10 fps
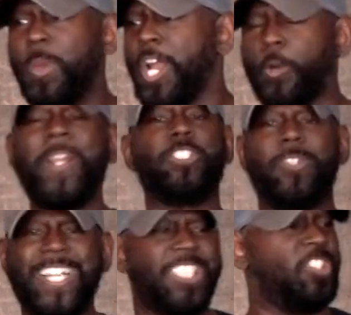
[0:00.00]
when a creature
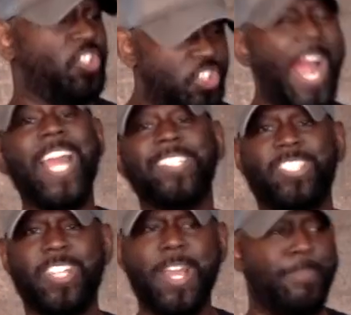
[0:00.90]
that's a giant
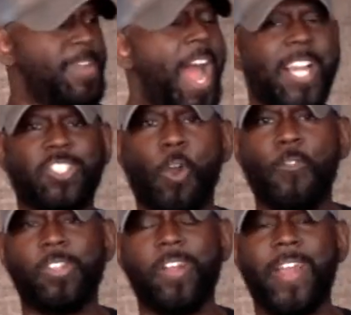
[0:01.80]
to them knocks
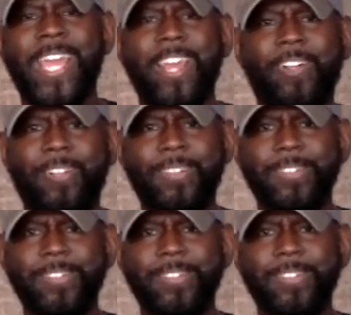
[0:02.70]
over their hill.